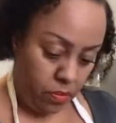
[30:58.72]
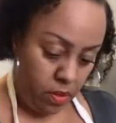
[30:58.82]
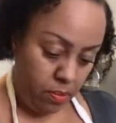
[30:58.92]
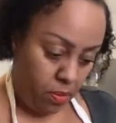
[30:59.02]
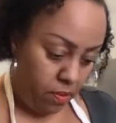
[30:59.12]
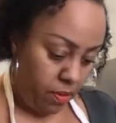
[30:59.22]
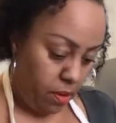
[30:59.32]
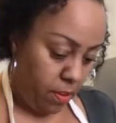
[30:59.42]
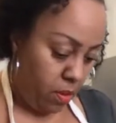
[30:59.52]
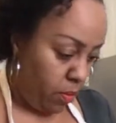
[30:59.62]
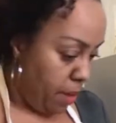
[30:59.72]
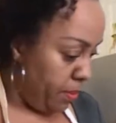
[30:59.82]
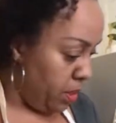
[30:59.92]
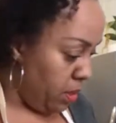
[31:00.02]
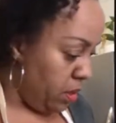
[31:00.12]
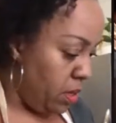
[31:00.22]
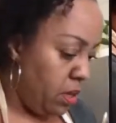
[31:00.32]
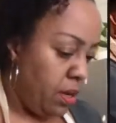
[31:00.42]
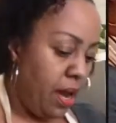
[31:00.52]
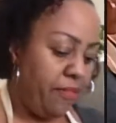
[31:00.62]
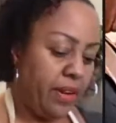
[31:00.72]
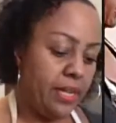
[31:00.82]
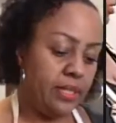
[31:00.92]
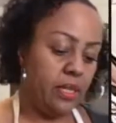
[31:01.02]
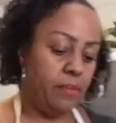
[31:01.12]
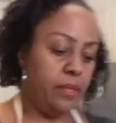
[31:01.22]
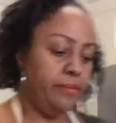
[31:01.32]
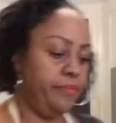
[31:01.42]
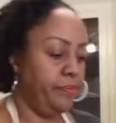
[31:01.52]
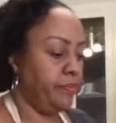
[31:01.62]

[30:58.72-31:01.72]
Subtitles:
teaspoon of cinnamon. The way I'm going to get the... Oh, I forgot cinnamon.